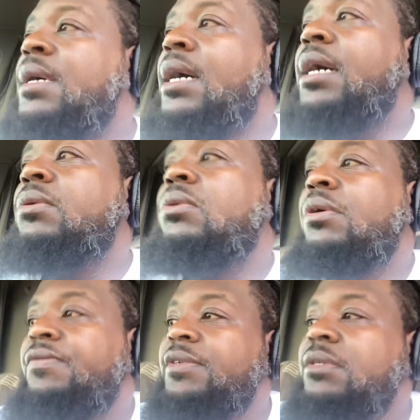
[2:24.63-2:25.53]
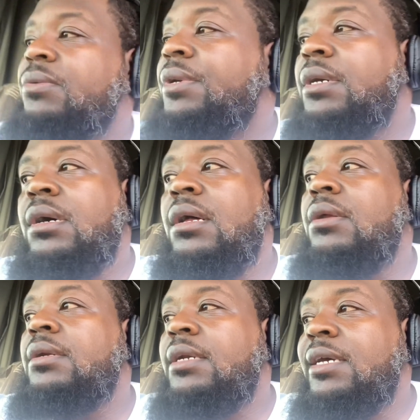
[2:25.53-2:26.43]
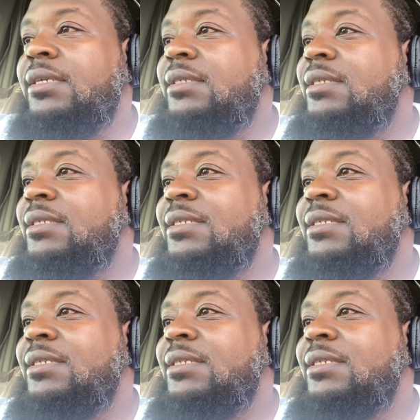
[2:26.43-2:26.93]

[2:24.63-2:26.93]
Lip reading: I don't know if it's a recall on this.